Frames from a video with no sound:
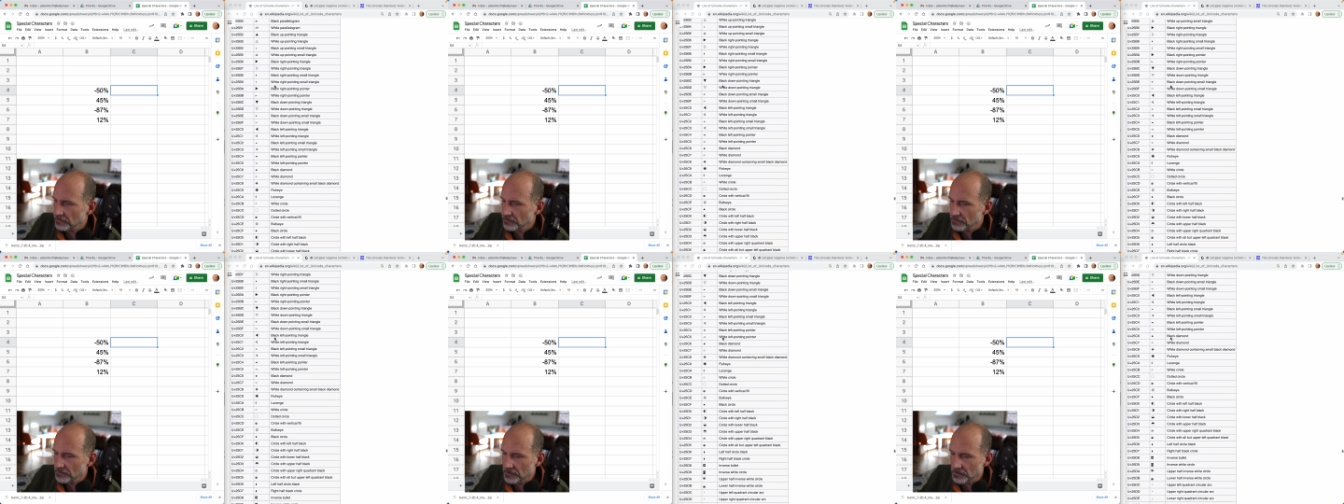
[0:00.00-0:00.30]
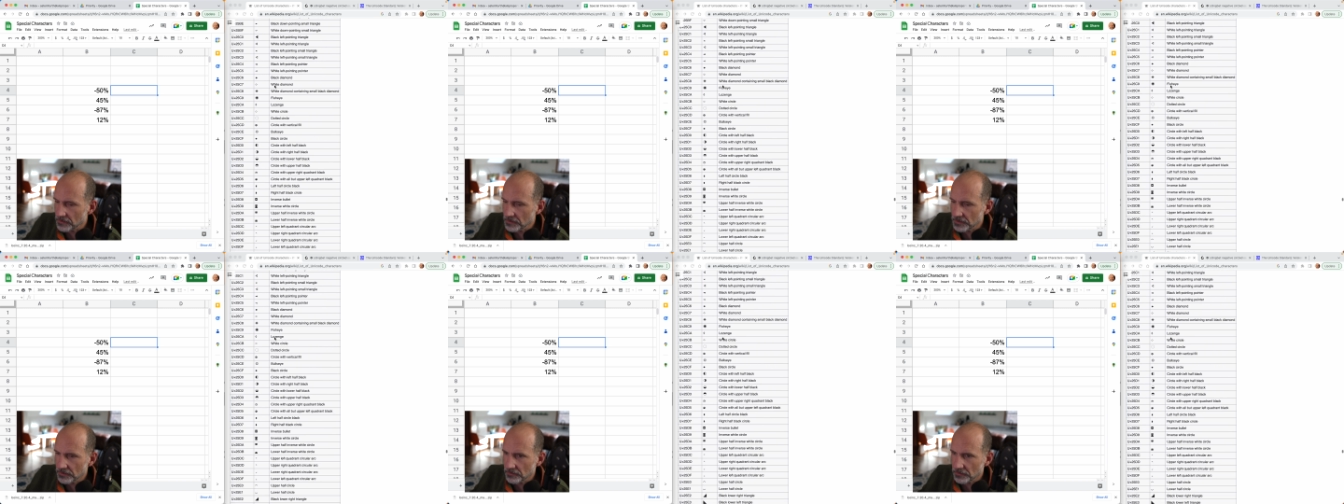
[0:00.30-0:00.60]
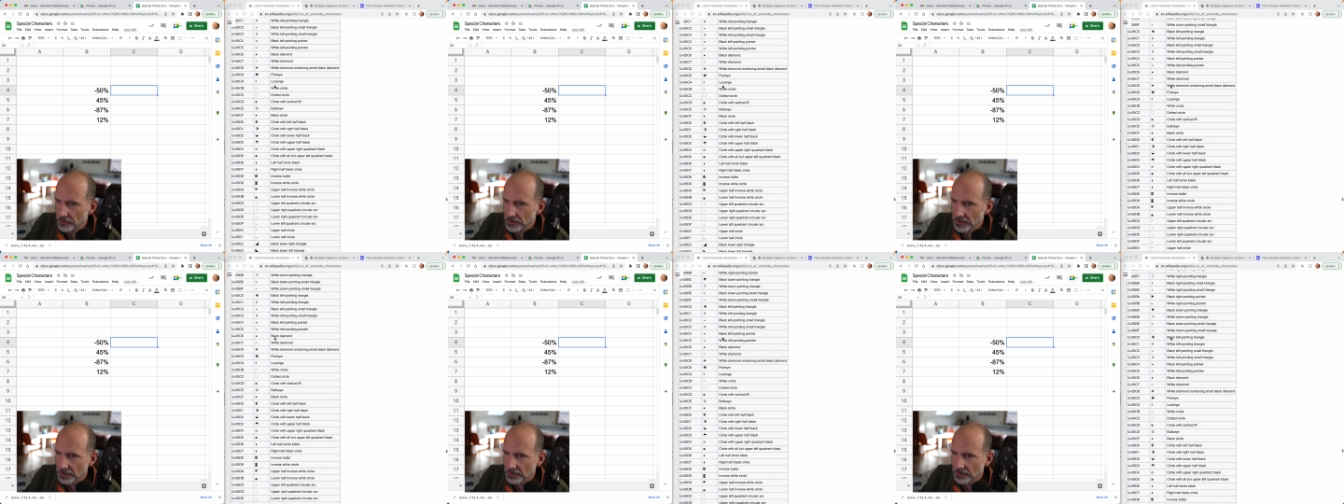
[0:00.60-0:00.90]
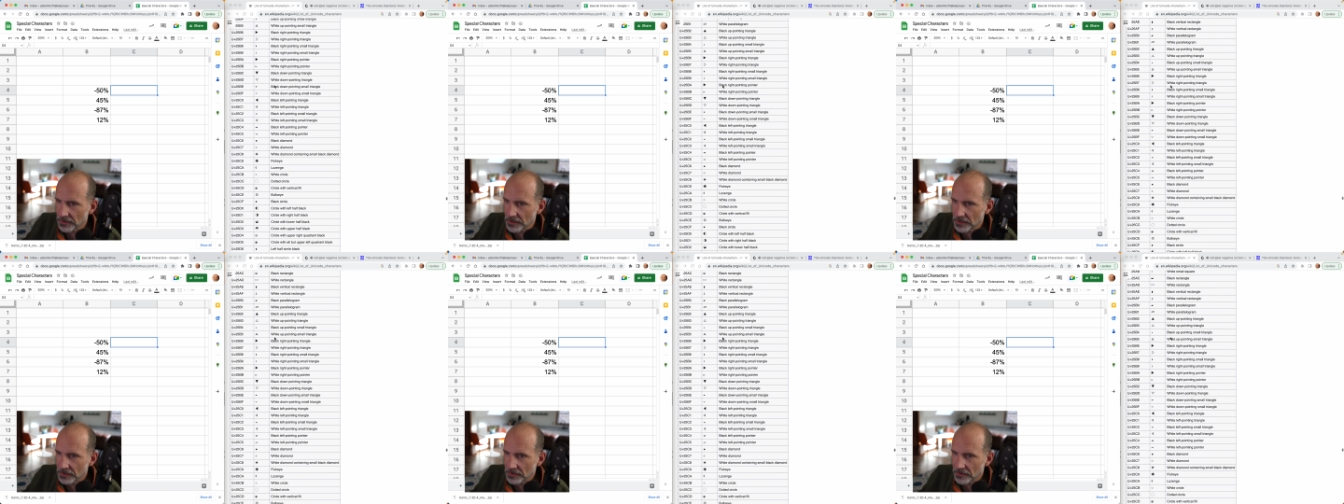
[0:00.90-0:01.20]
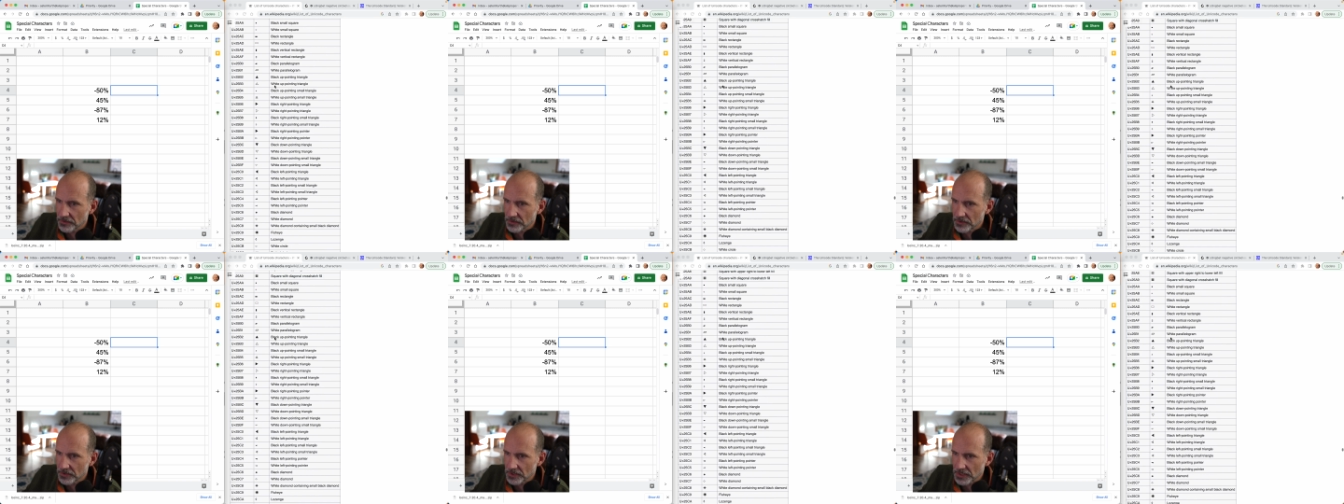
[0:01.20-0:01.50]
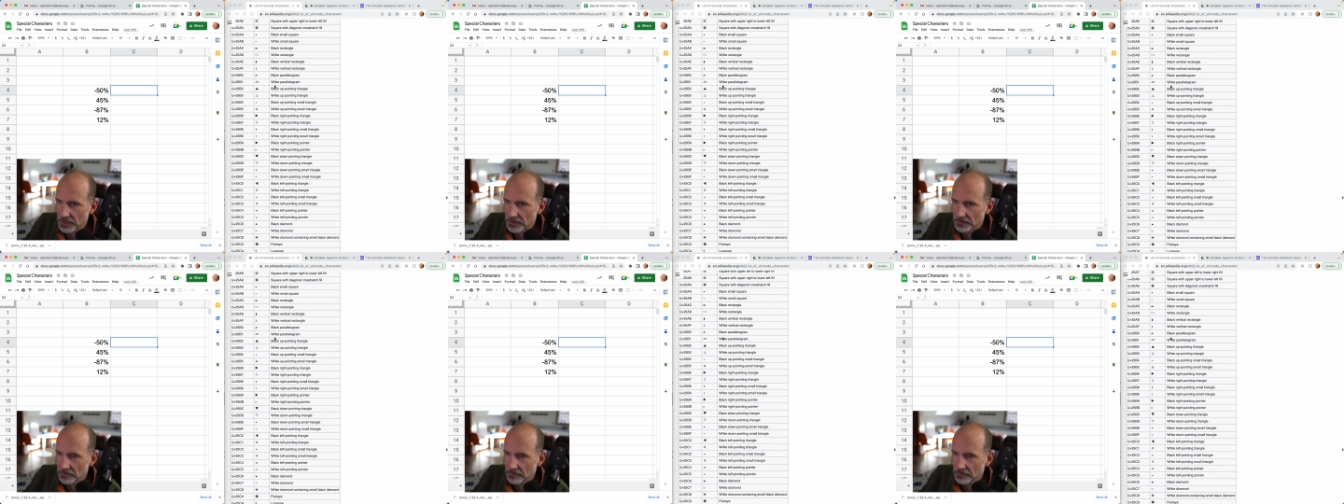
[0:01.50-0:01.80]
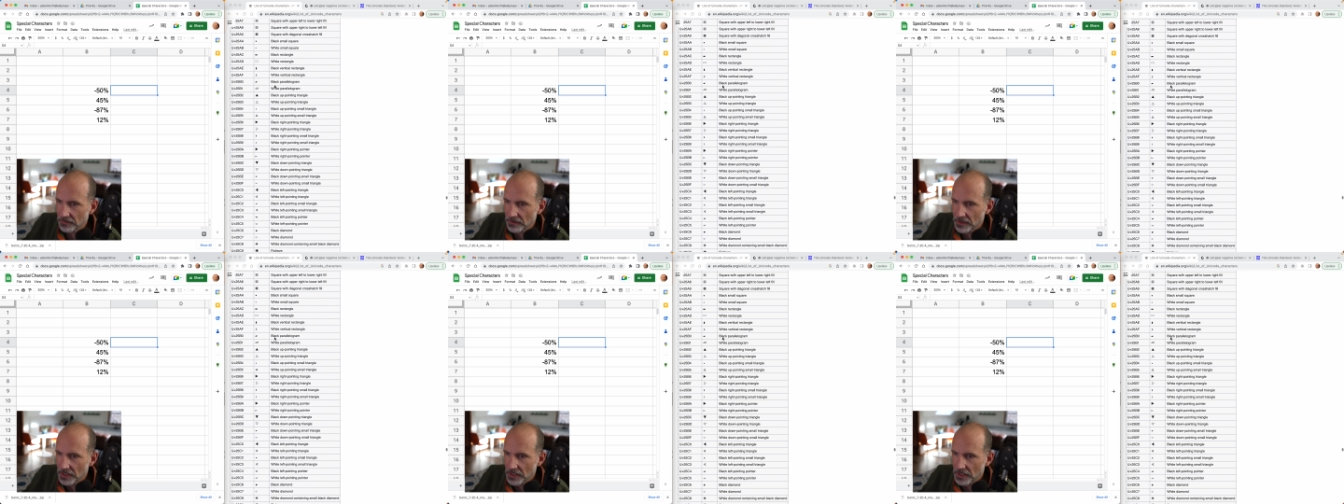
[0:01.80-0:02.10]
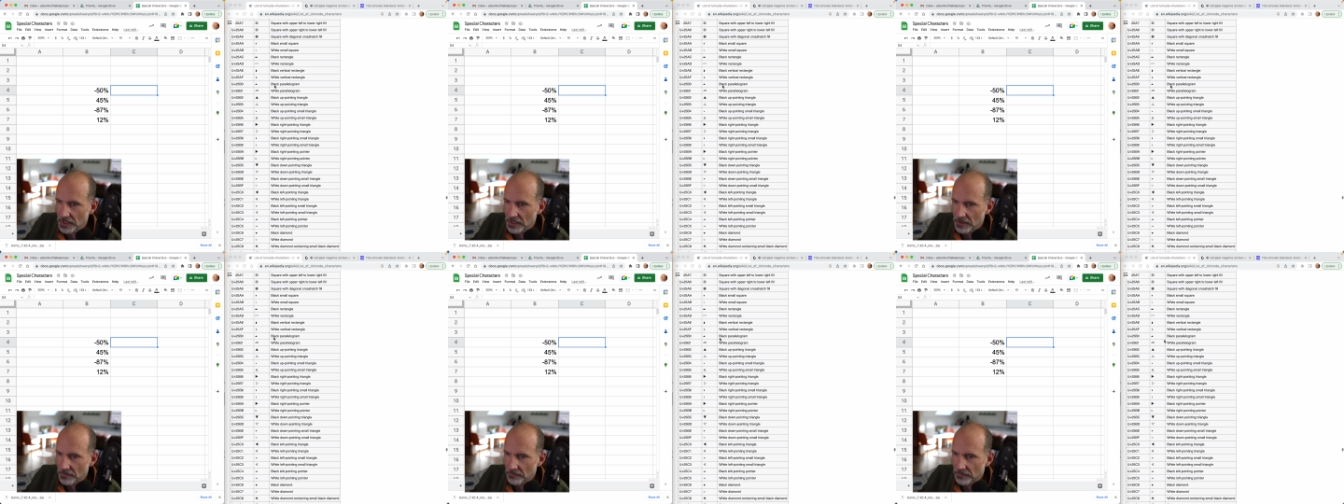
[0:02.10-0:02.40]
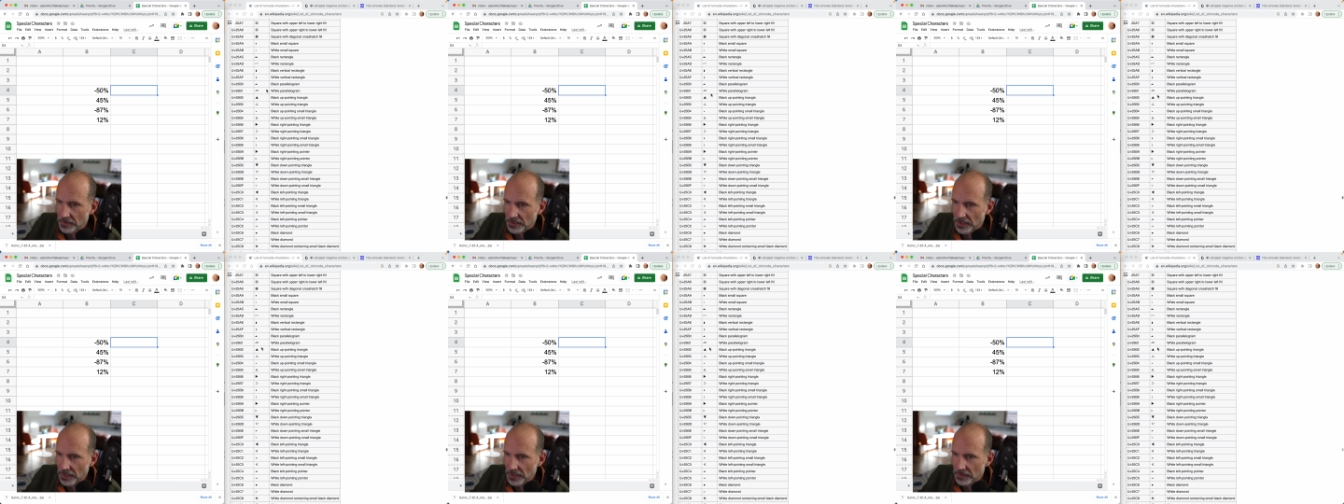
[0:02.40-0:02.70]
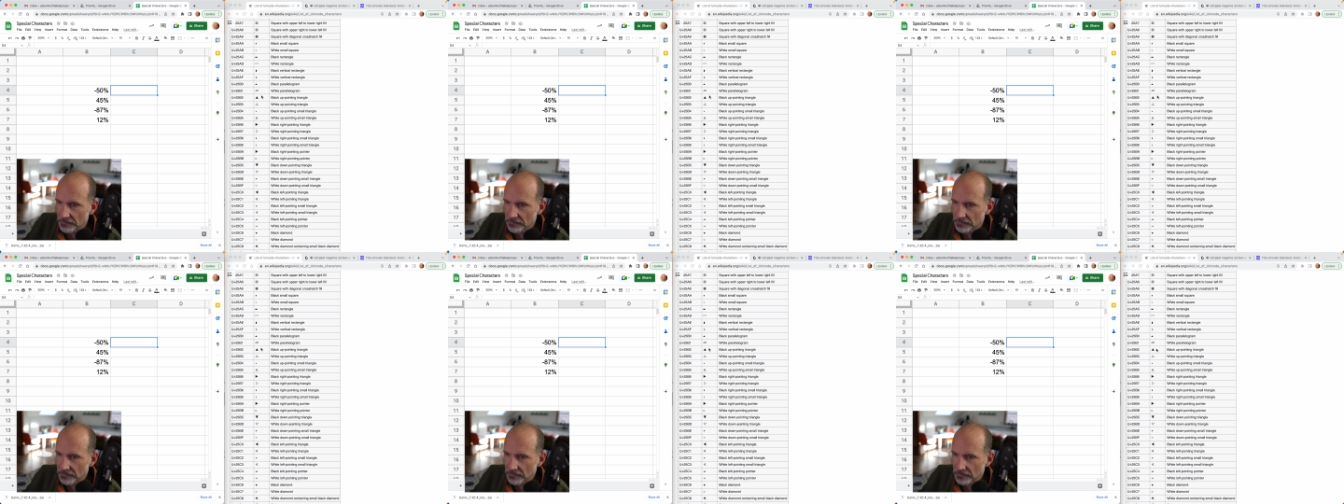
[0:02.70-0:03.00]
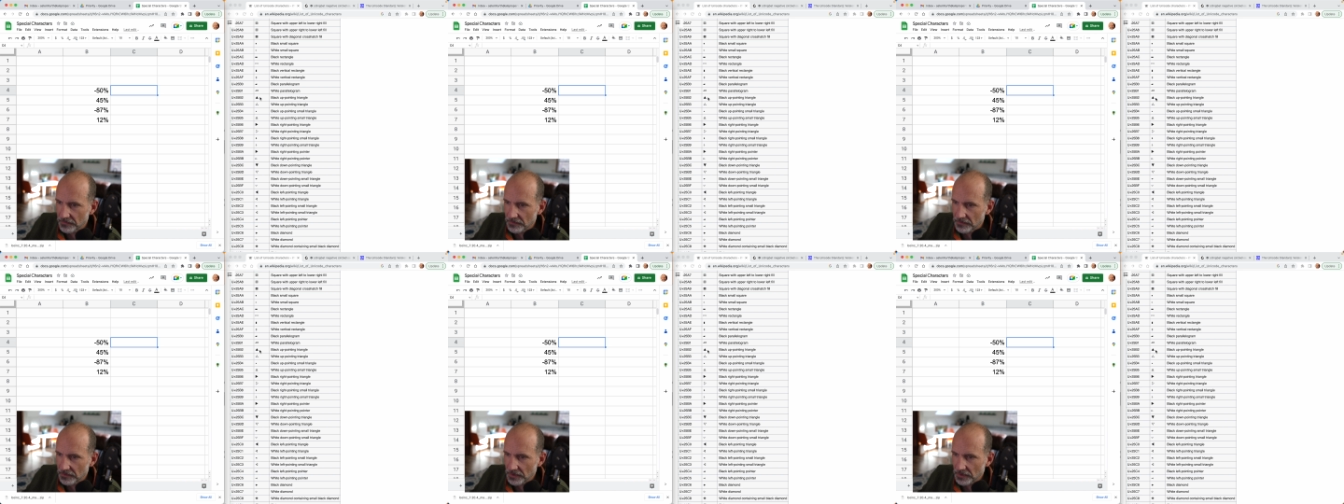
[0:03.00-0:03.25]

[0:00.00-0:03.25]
so it's a really long sheet, but I've